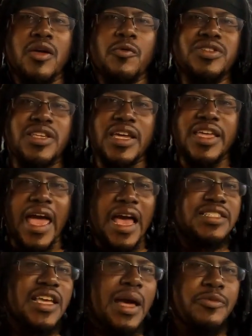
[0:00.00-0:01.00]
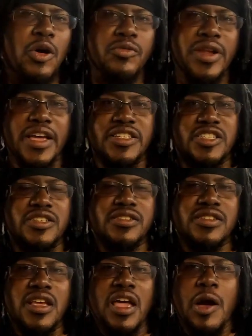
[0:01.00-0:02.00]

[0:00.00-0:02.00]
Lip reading: We take Cash App donations,